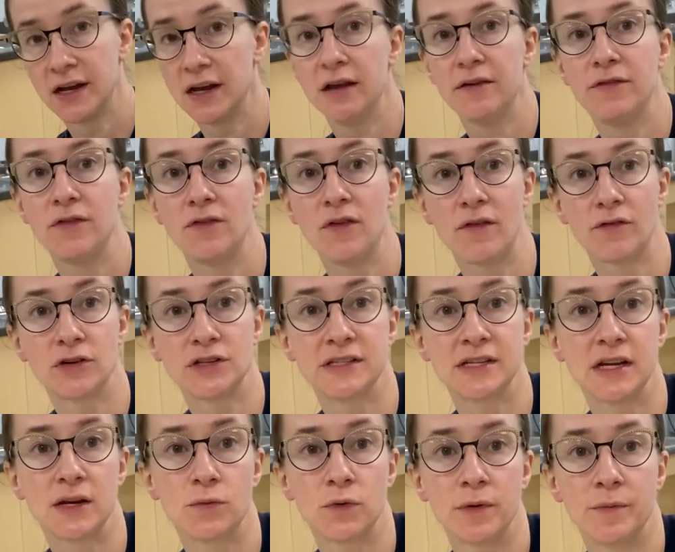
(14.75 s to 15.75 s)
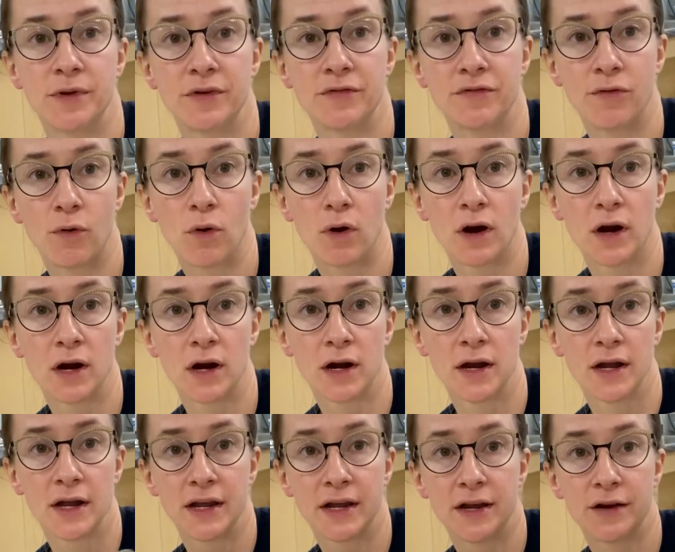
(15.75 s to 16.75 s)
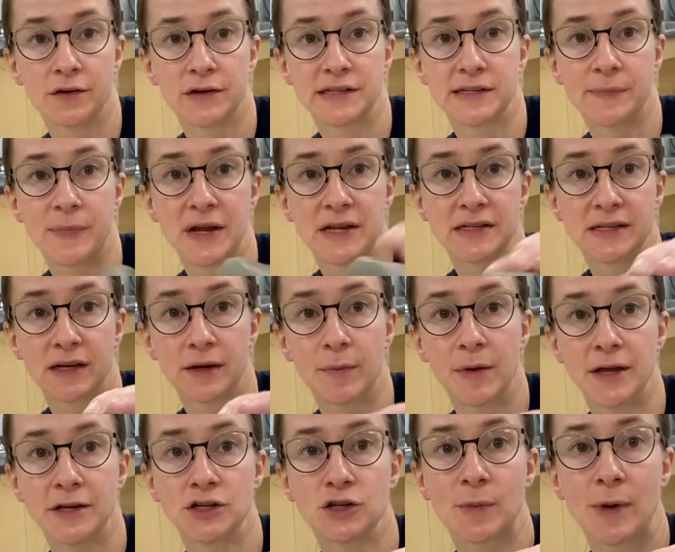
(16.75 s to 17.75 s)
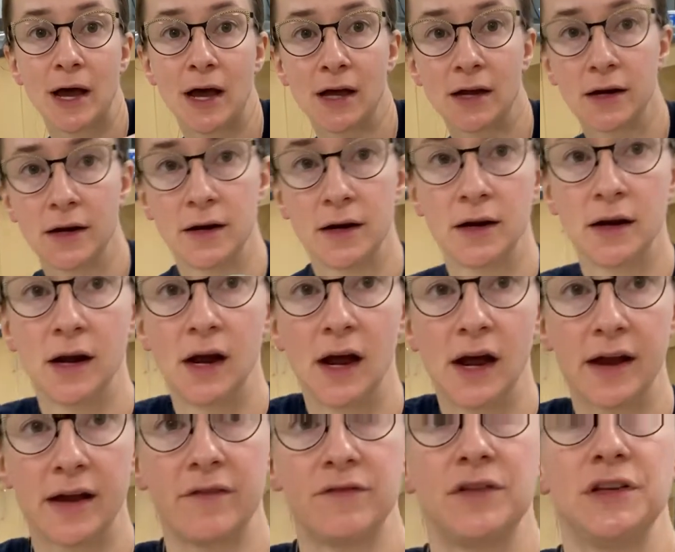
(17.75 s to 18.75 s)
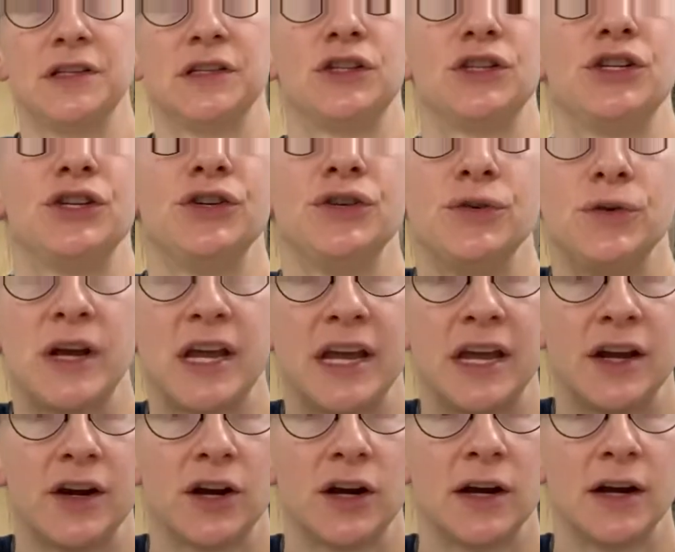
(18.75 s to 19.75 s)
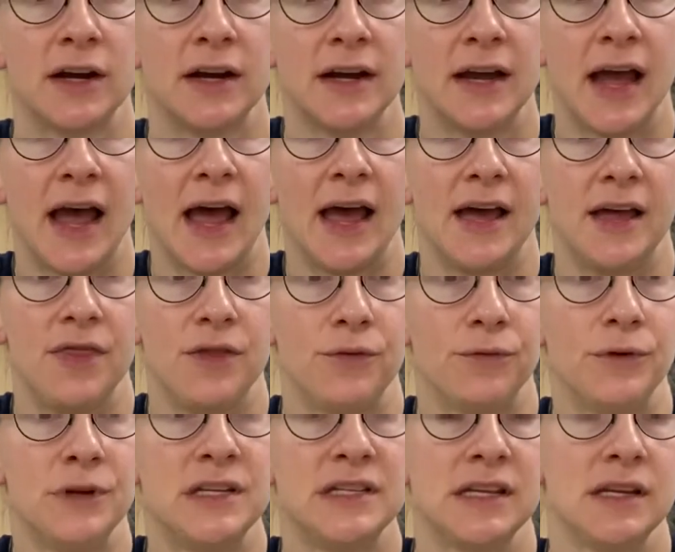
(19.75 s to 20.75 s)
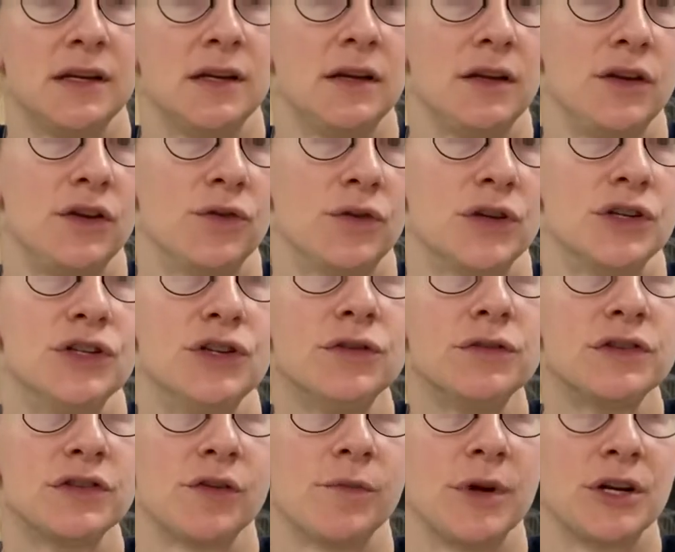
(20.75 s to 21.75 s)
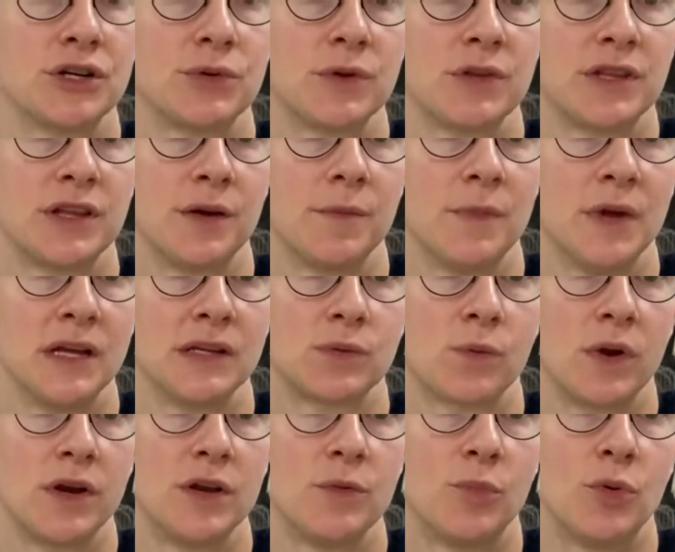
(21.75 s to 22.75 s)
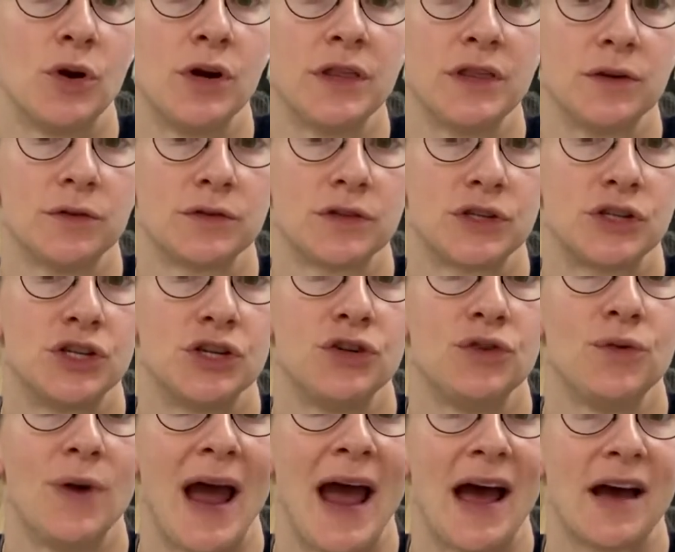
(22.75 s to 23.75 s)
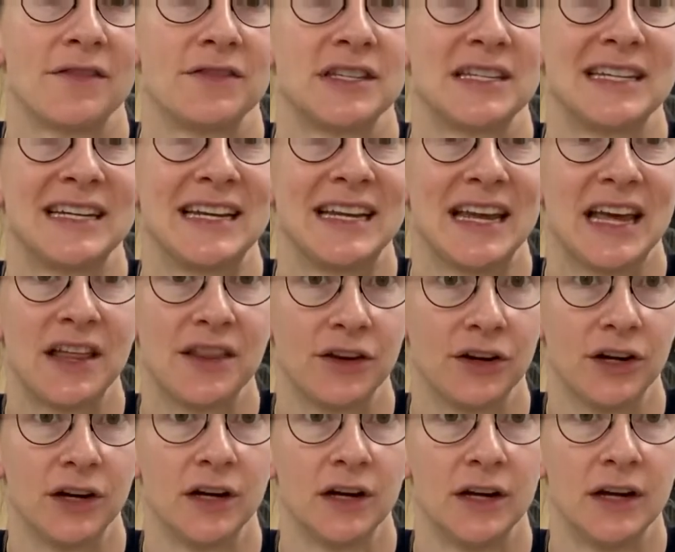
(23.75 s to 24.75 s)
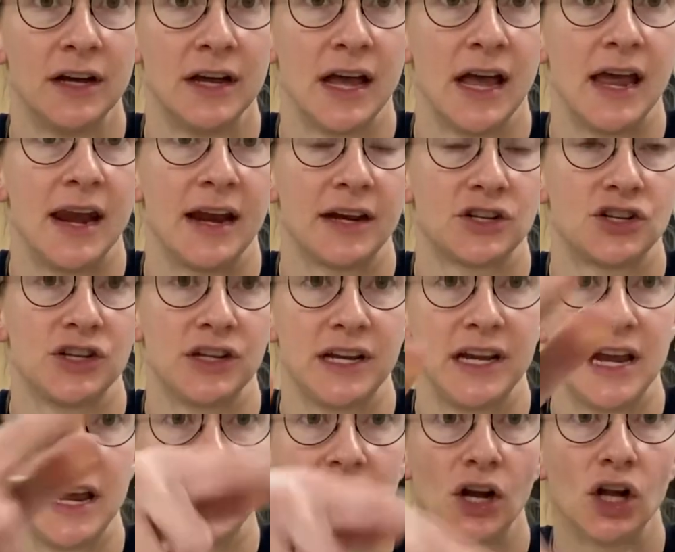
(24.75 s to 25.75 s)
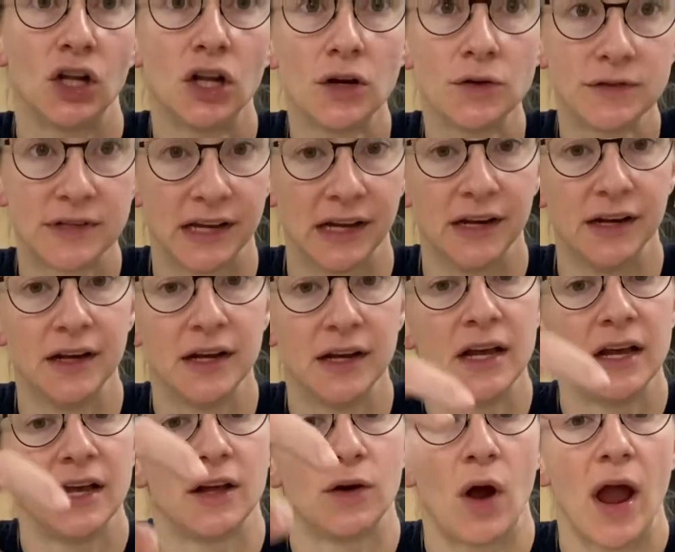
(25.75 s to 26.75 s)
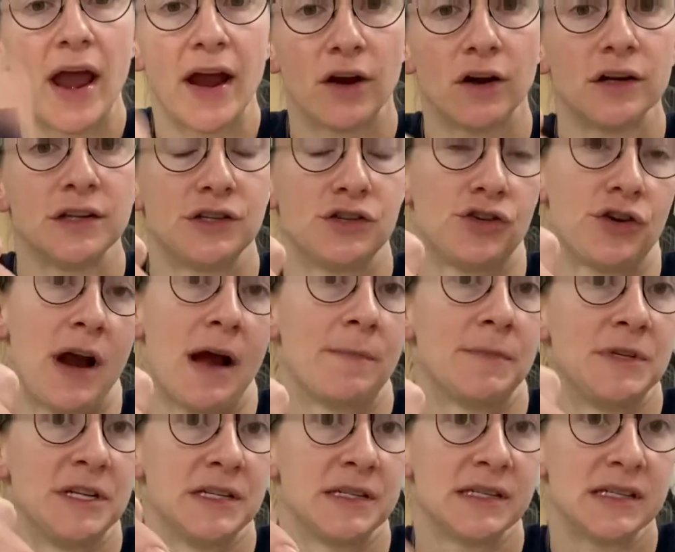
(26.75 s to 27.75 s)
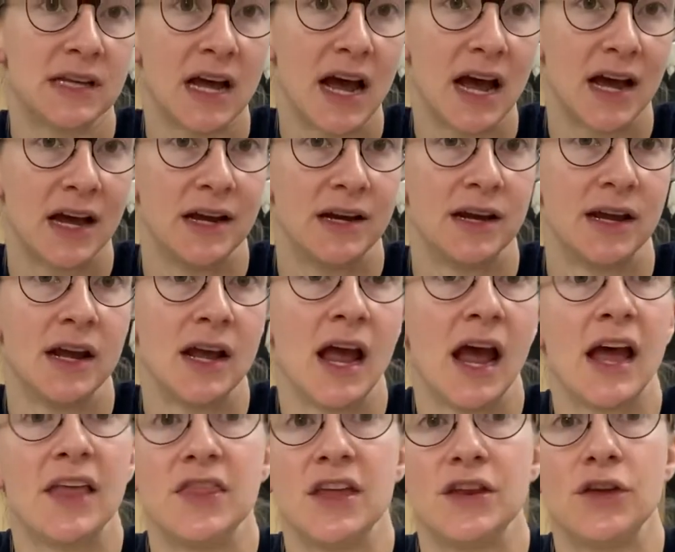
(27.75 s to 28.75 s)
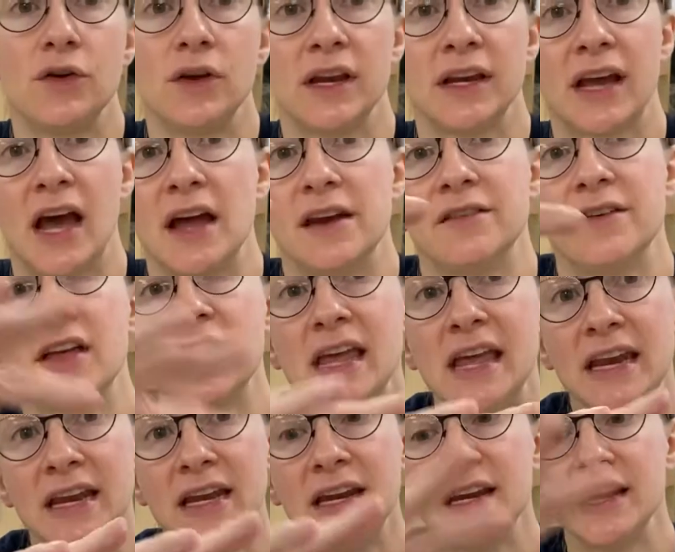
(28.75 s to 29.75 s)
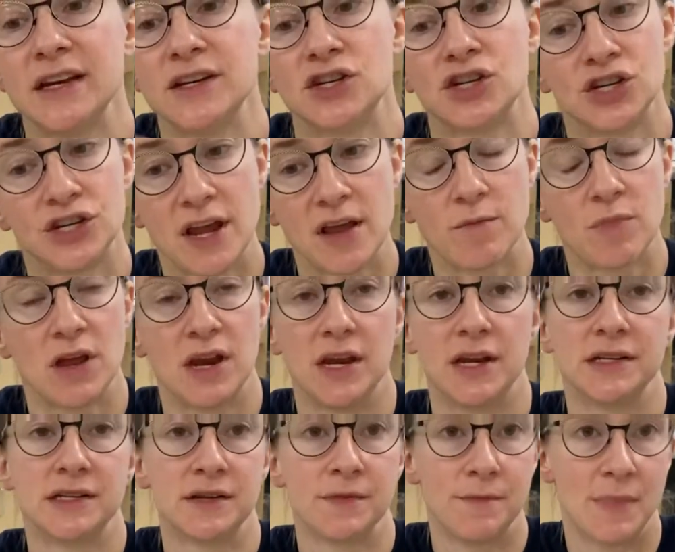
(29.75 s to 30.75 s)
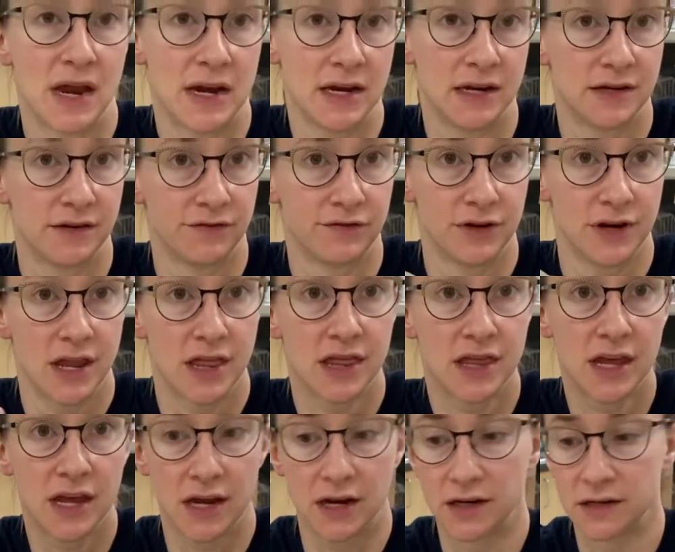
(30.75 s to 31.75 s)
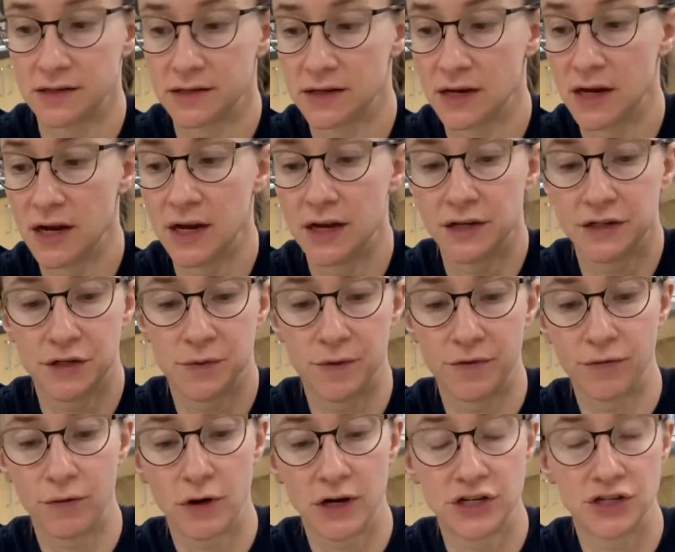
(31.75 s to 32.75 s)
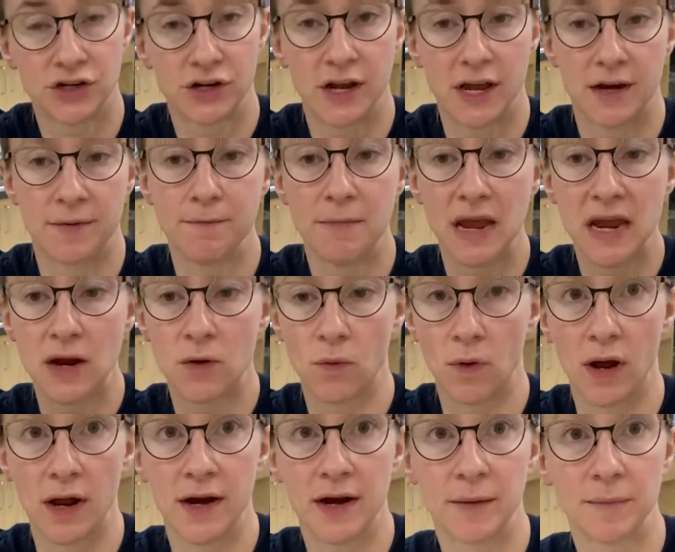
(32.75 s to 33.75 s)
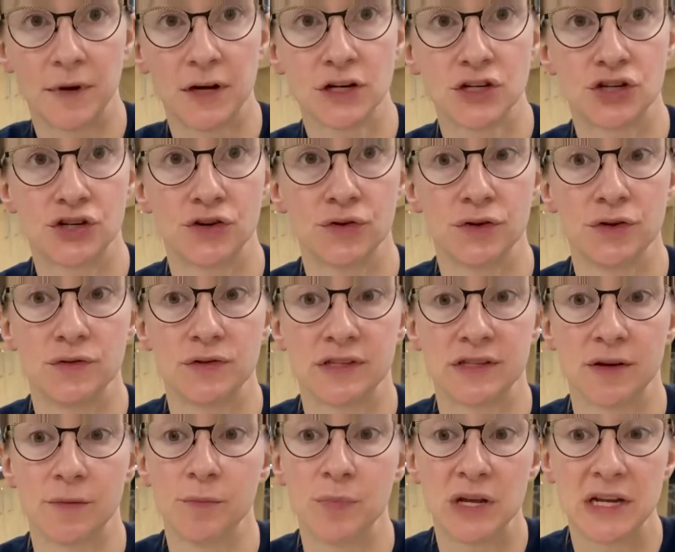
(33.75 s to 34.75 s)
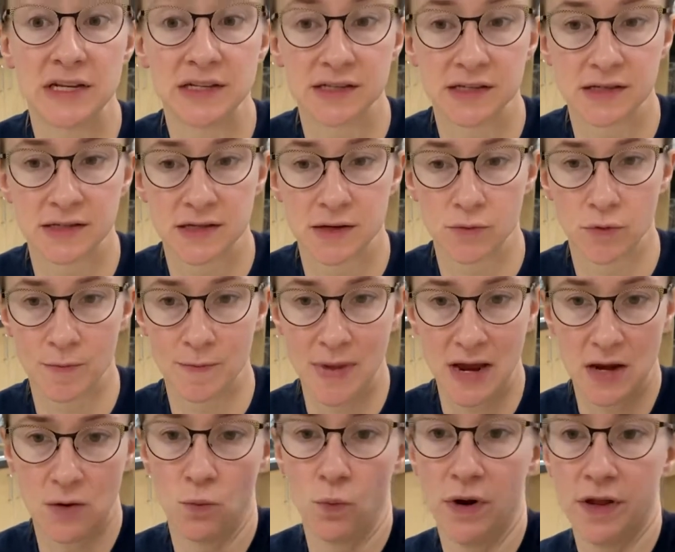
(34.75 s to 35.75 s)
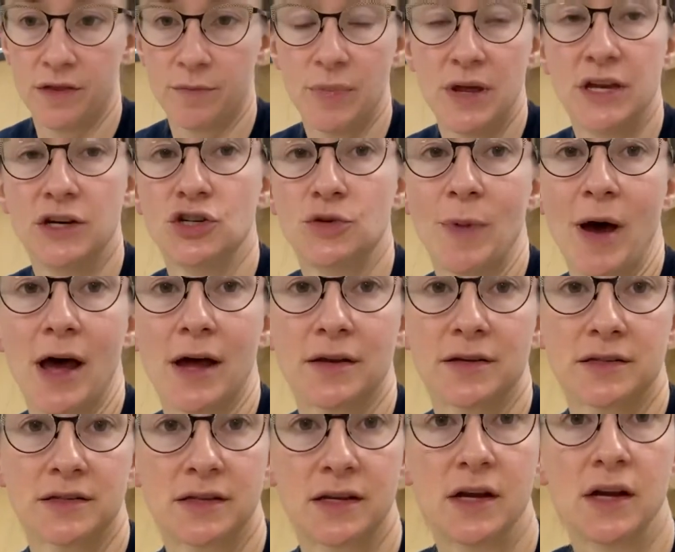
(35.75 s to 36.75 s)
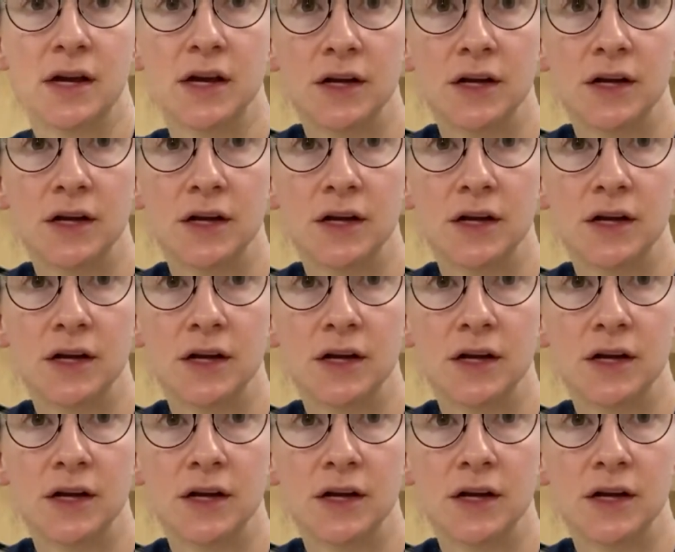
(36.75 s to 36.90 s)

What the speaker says: If you've never seen one before, here is a basic pinch pot. I have these two here, and the reason you can do so much with them is when you put those two halves together and actually enclose it, air is trapped inside, and then you can kind of hit it and shape it into many different things. So before I show you how to make one, I'm going to show you some pieces that were made with pinch pots.